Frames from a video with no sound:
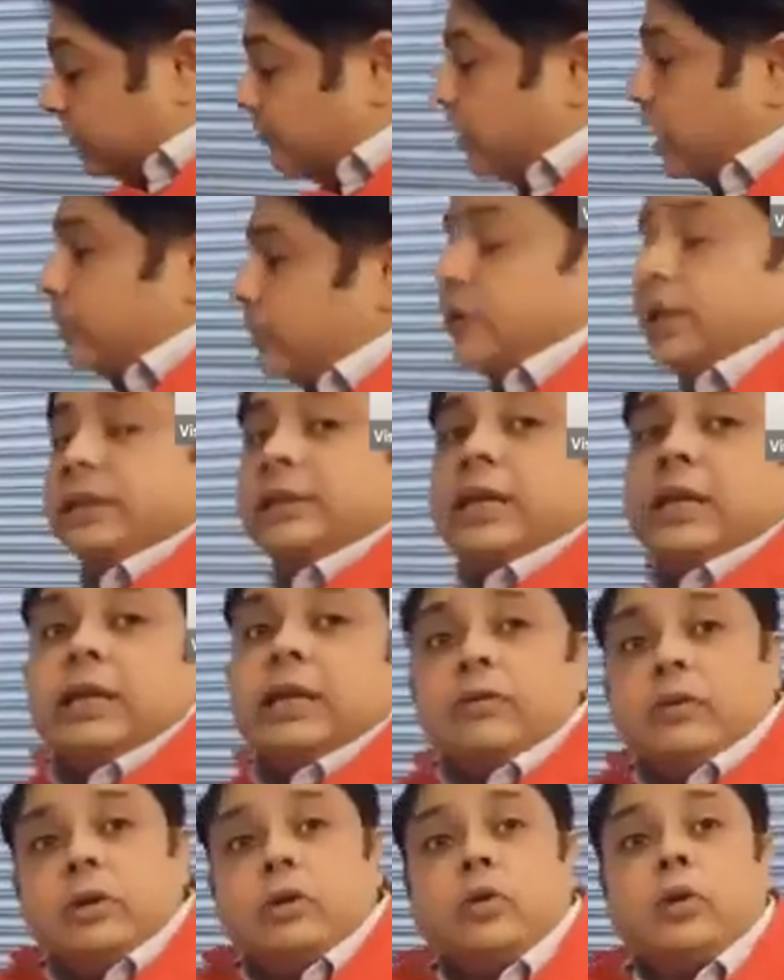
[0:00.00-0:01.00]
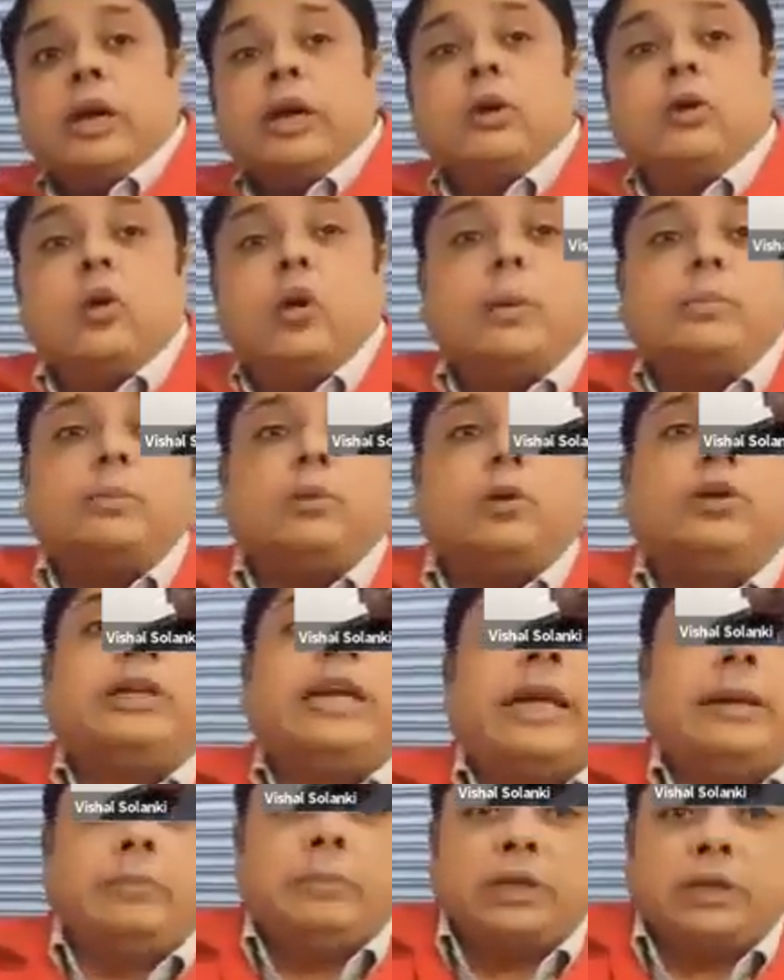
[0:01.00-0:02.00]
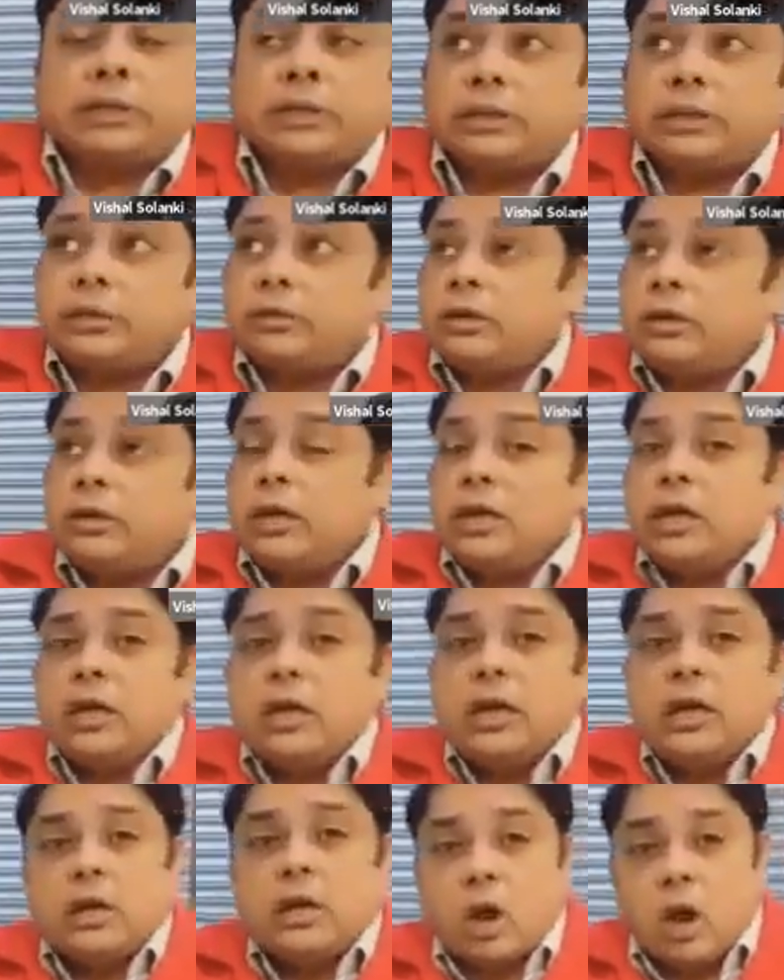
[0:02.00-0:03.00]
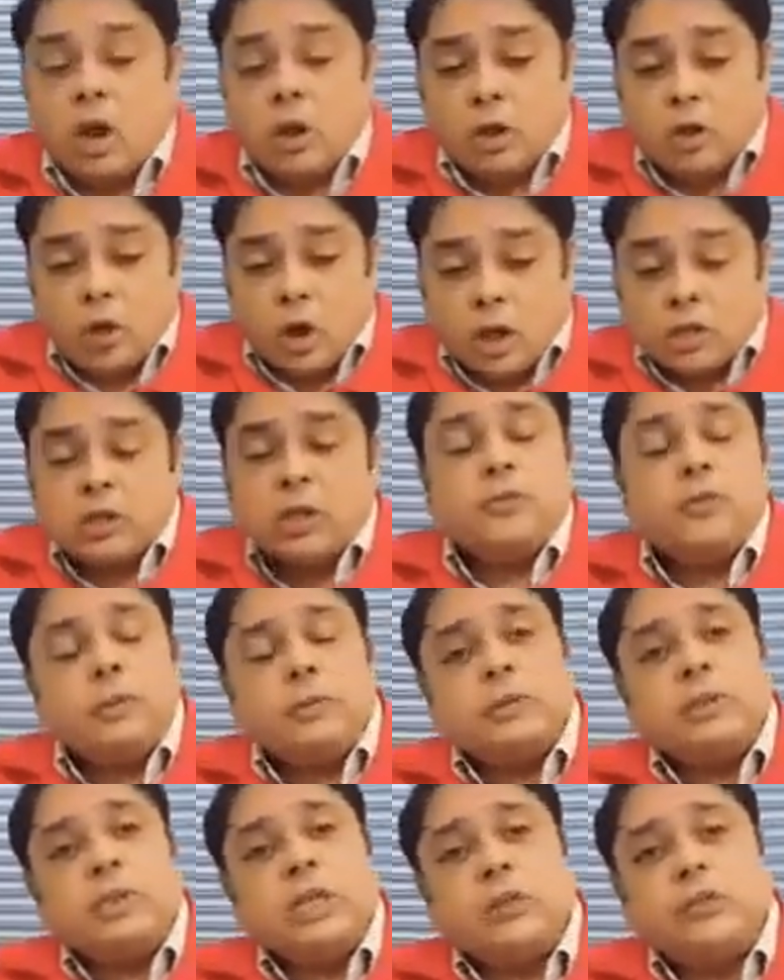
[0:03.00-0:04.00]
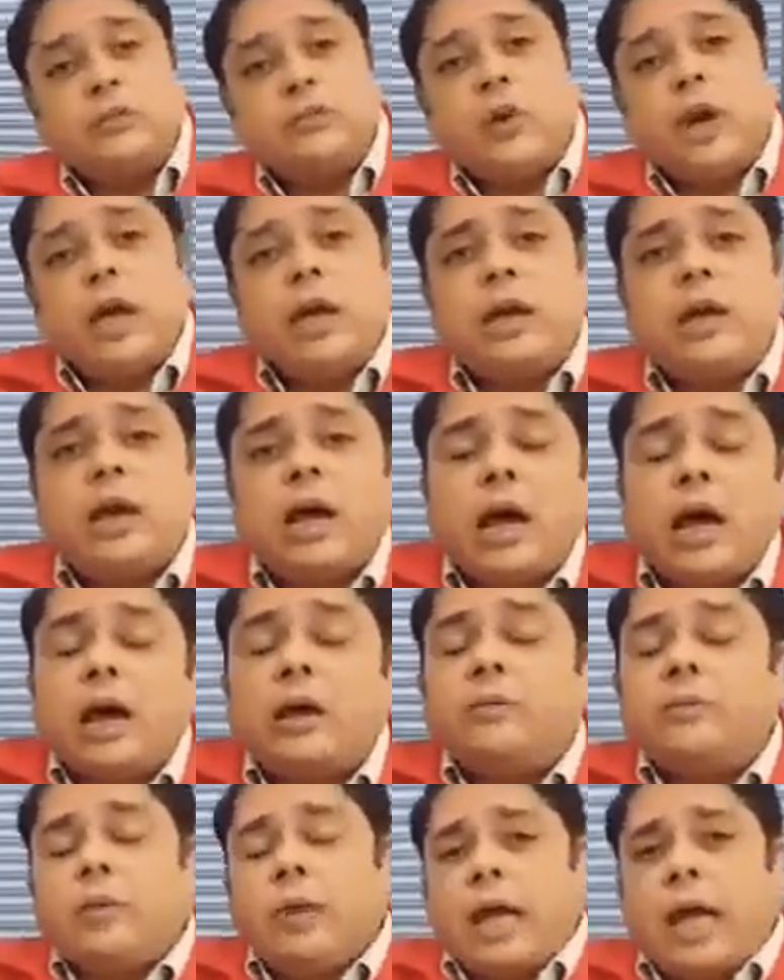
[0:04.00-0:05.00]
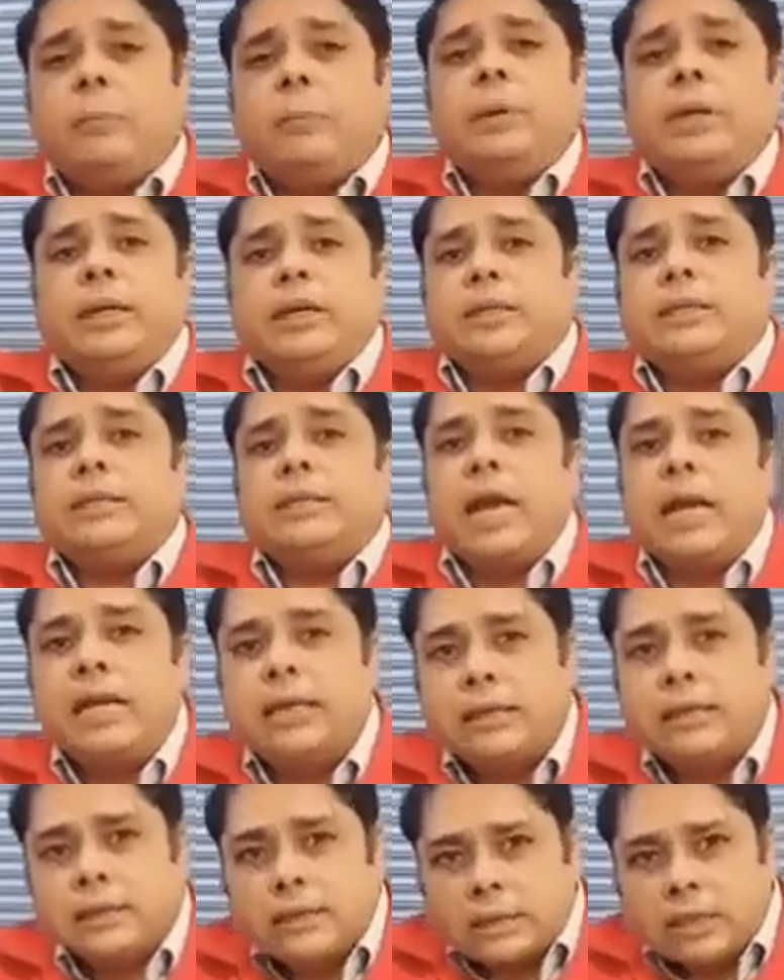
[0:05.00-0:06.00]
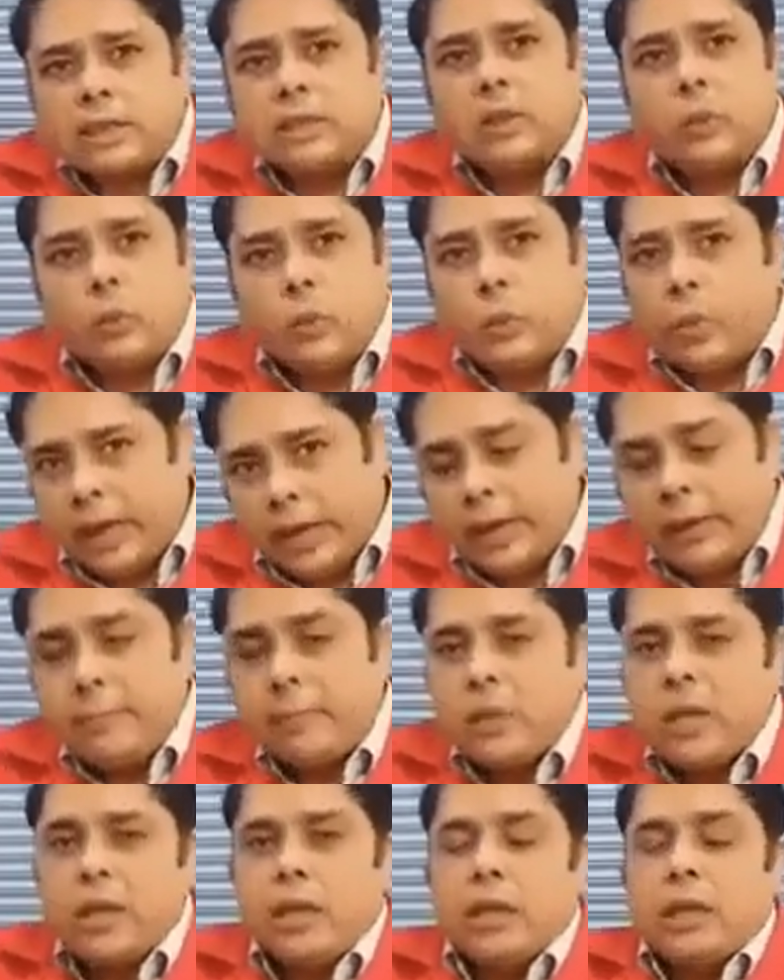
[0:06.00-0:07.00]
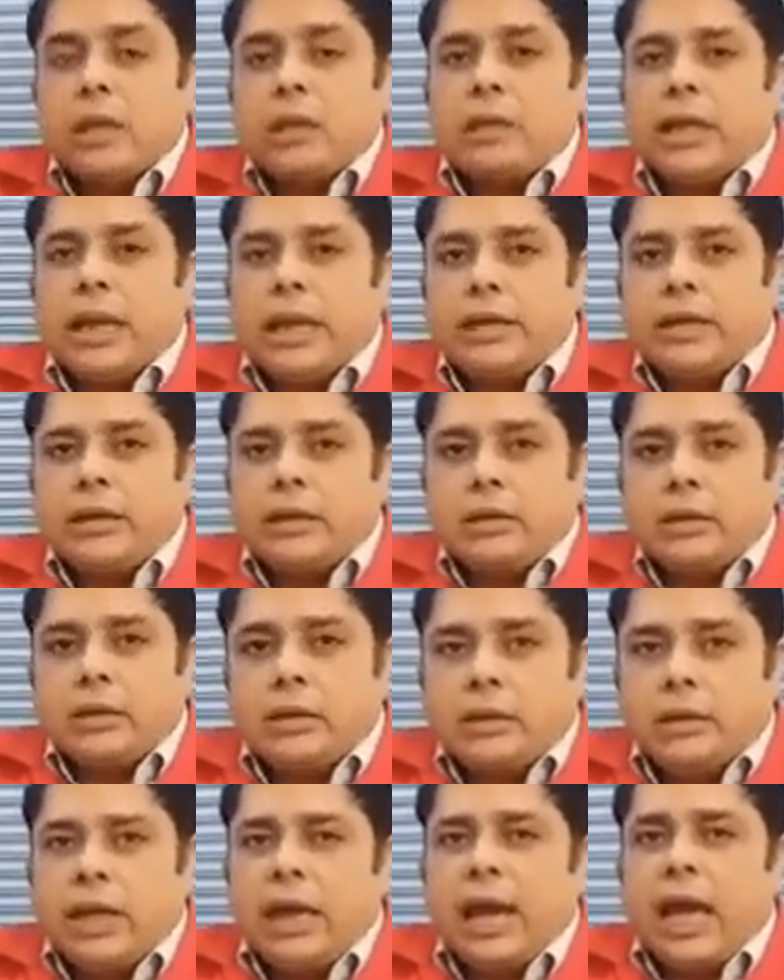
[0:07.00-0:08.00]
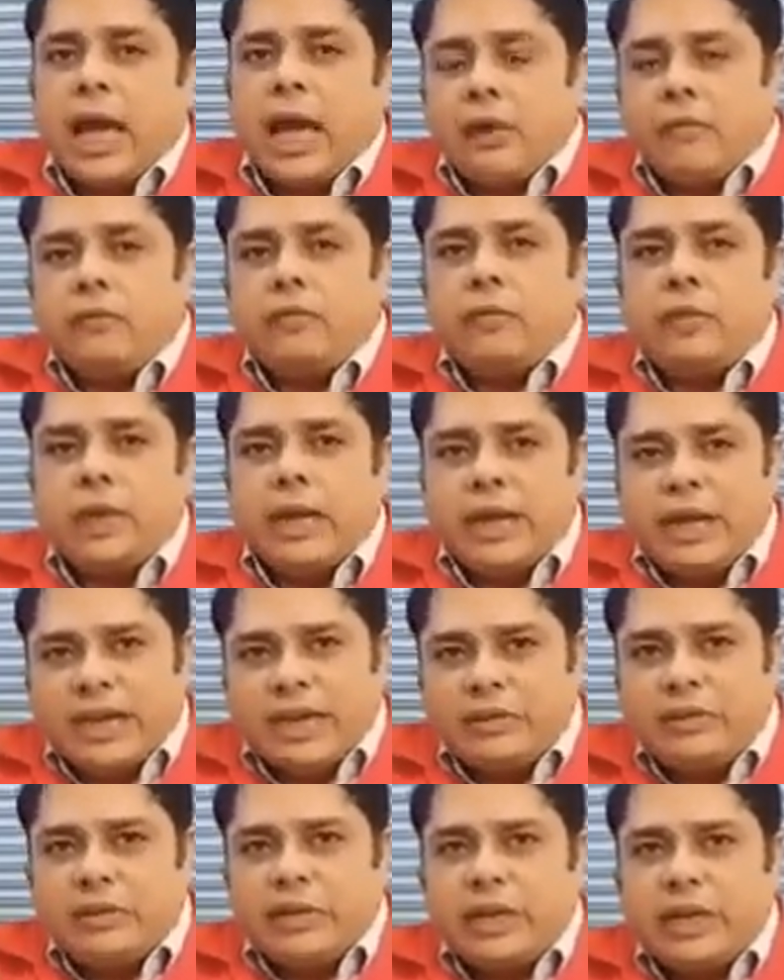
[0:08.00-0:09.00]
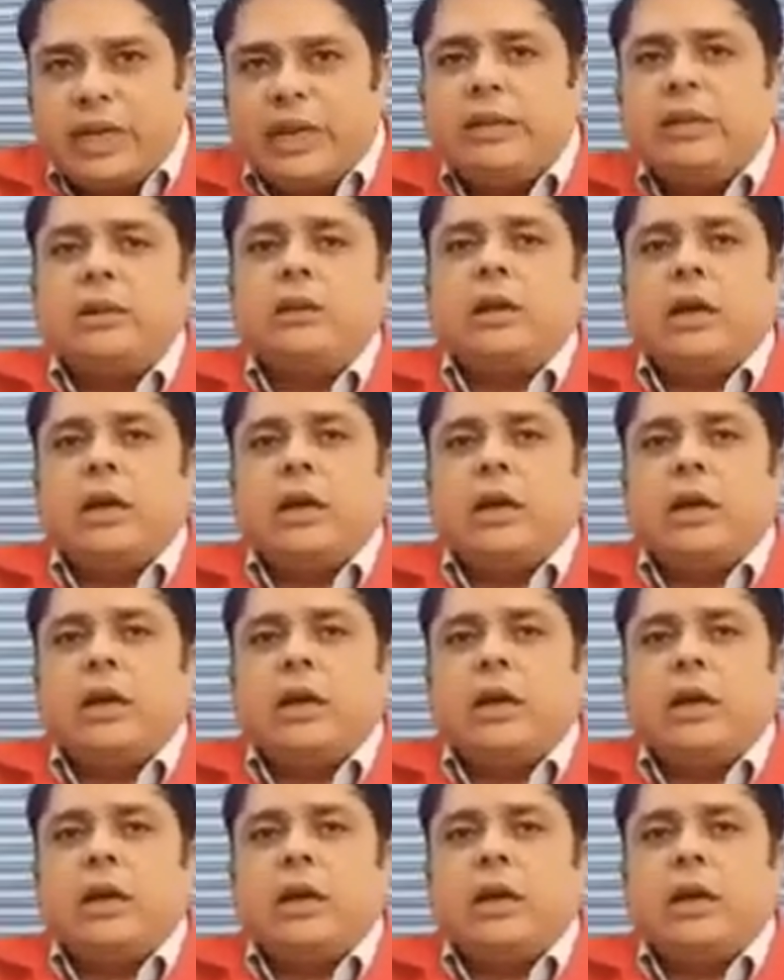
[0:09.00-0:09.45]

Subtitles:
coverage, then even you can go up to 10 meters. Now nozzles from Ceasefire have been designed in such a way that they have the intricate